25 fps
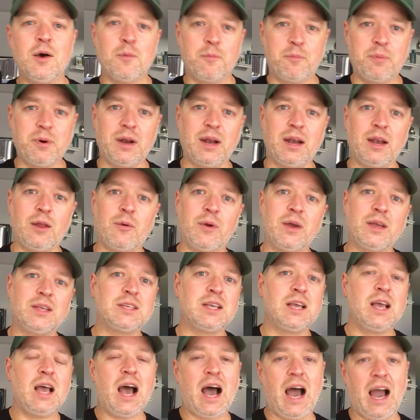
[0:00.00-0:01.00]
But anyways,
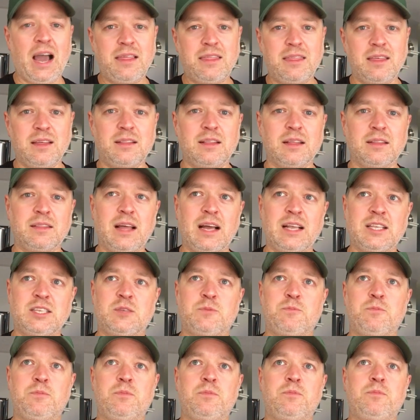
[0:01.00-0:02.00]
I think
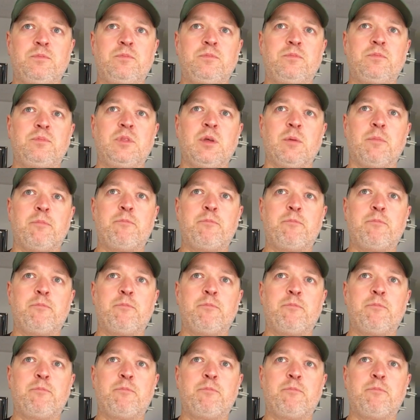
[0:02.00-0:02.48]
that's the